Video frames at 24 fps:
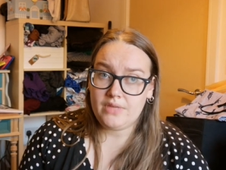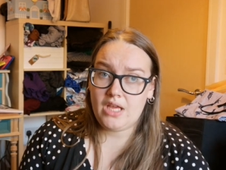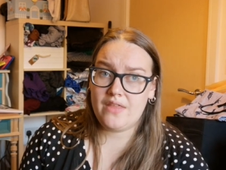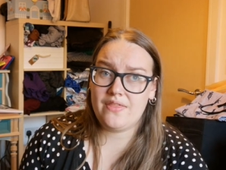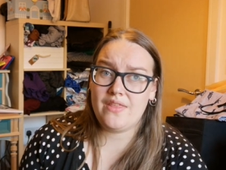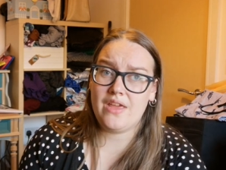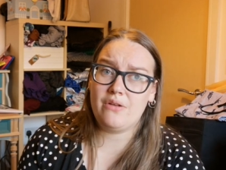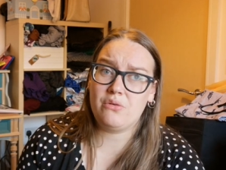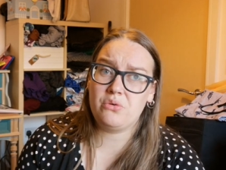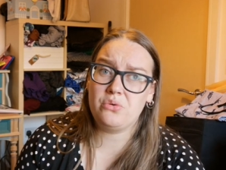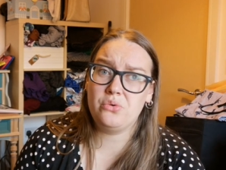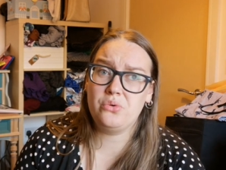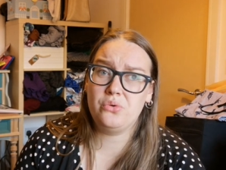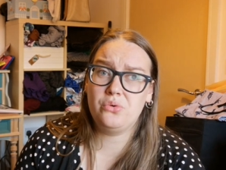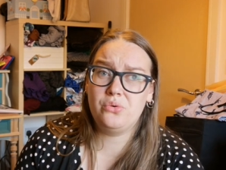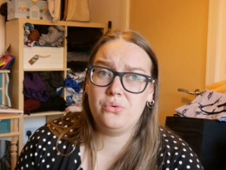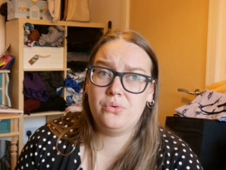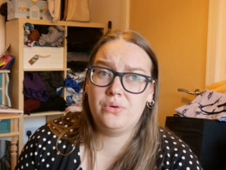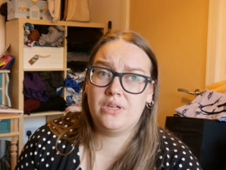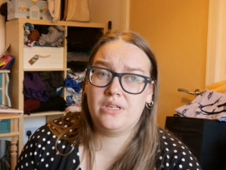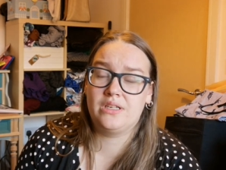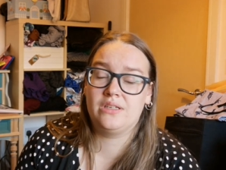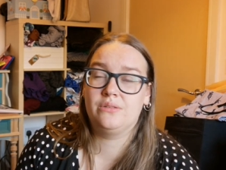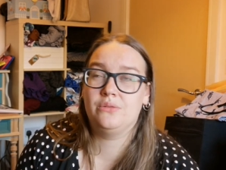and they're
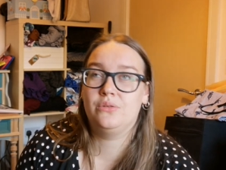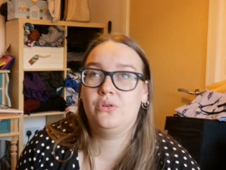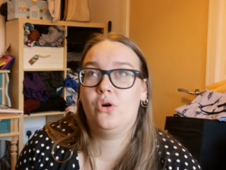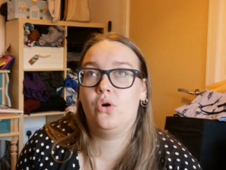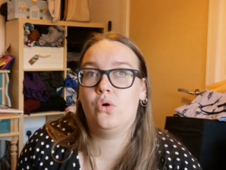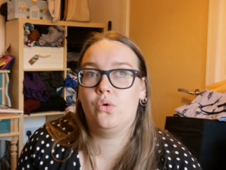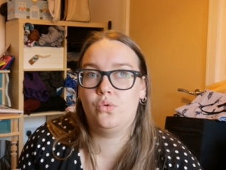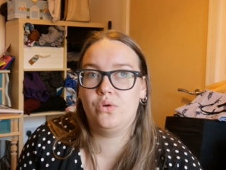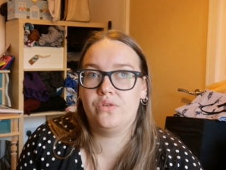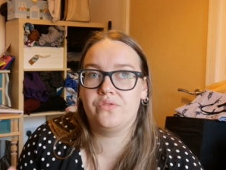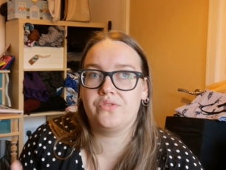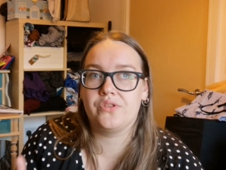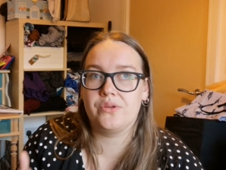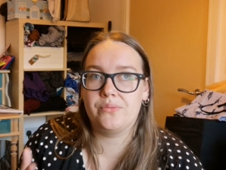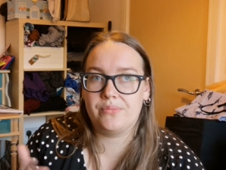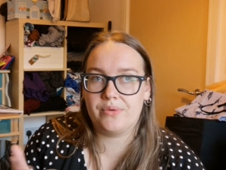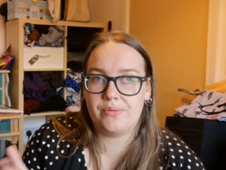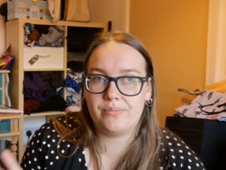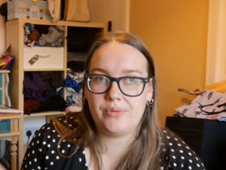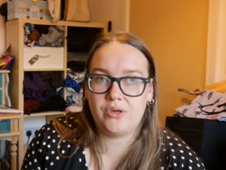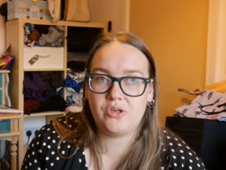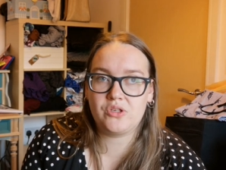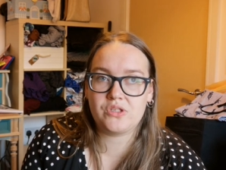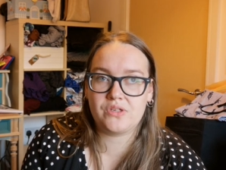all, well, not all of them,
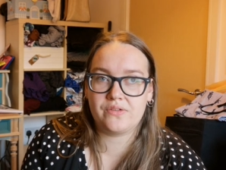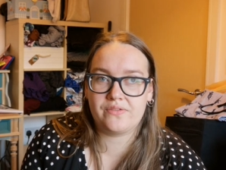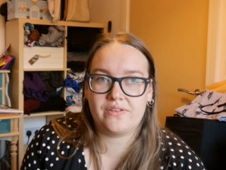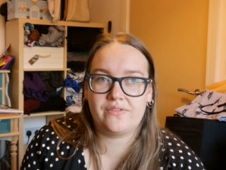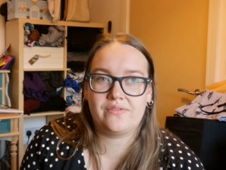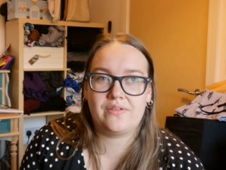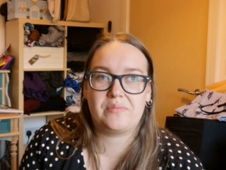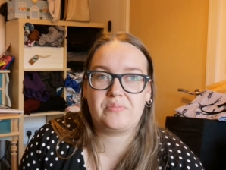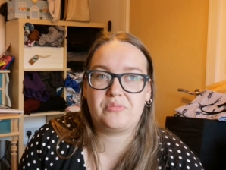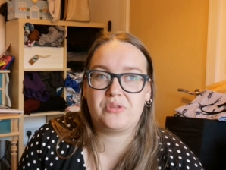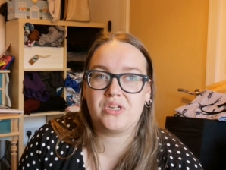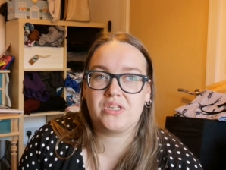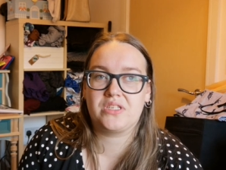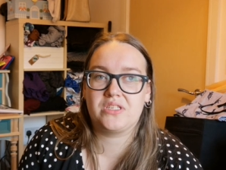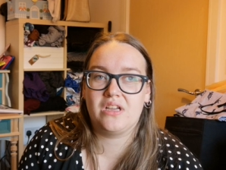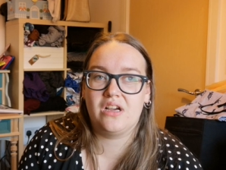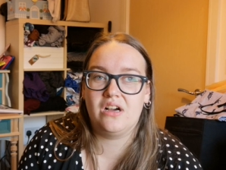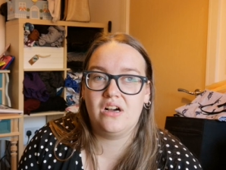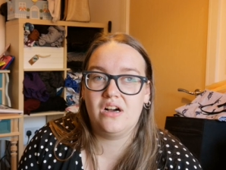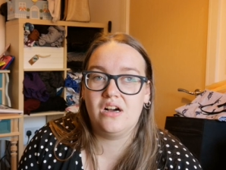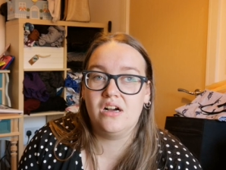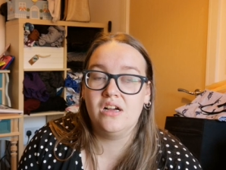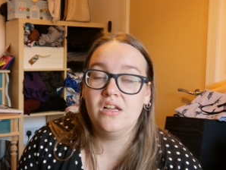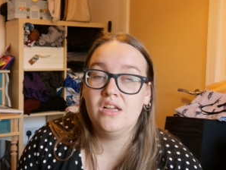but most of the fabrics
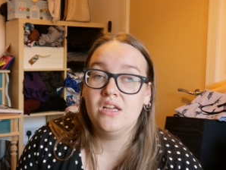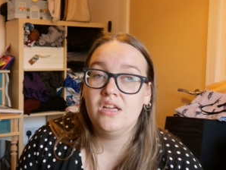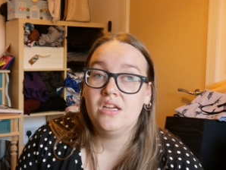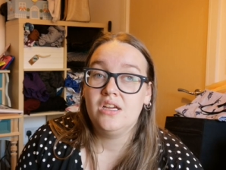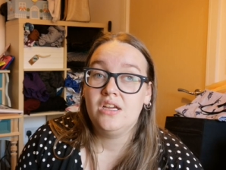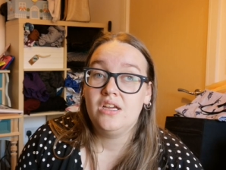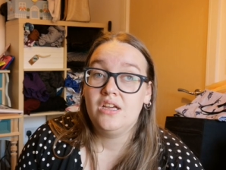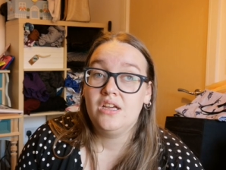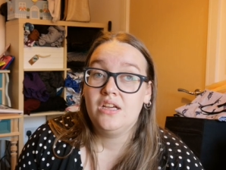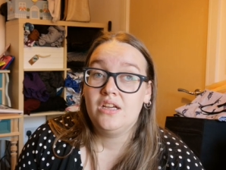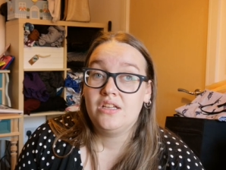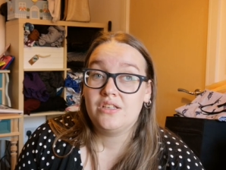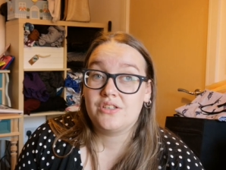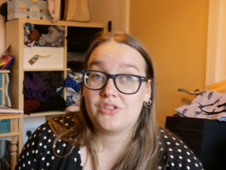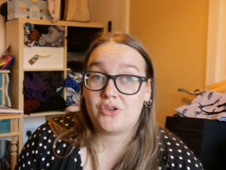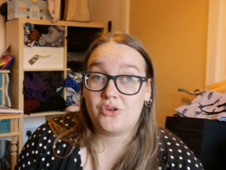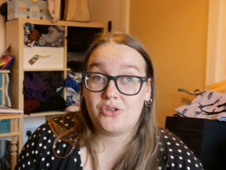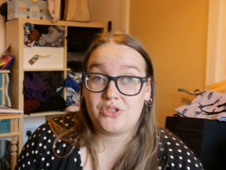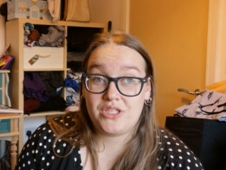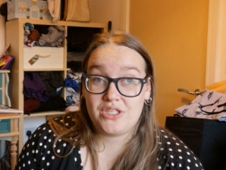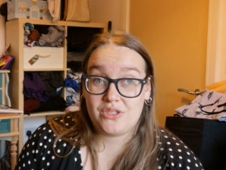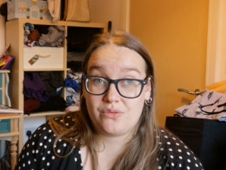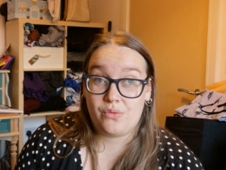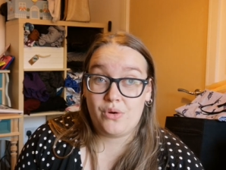are
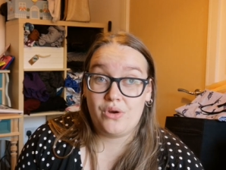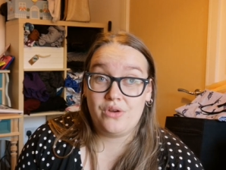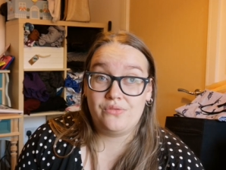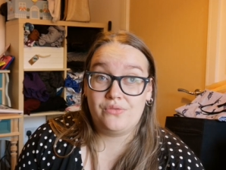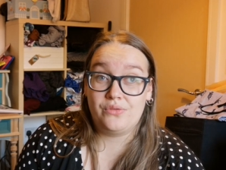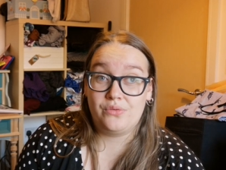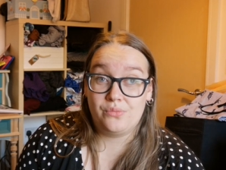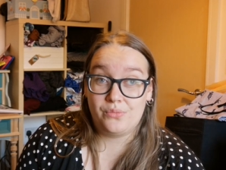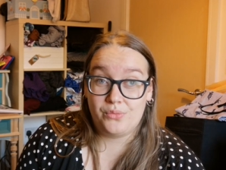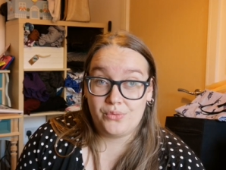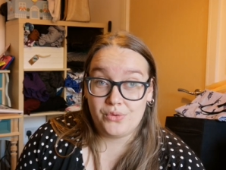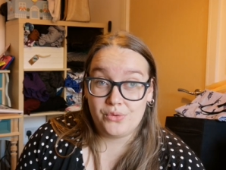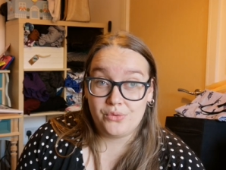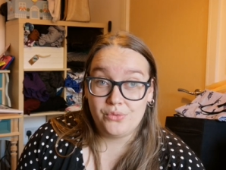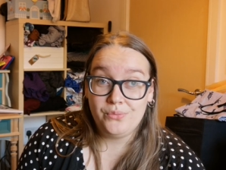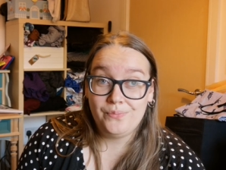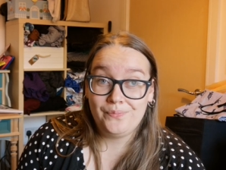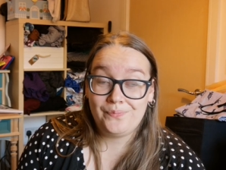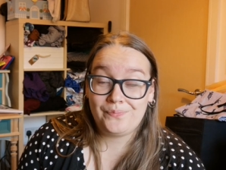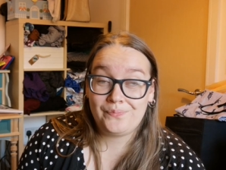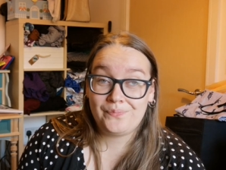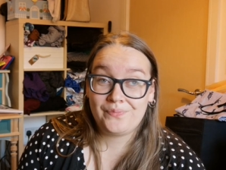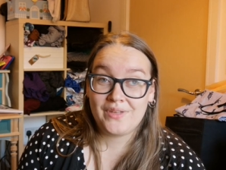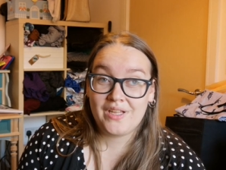Scottish woven
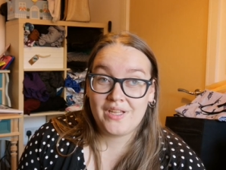wool.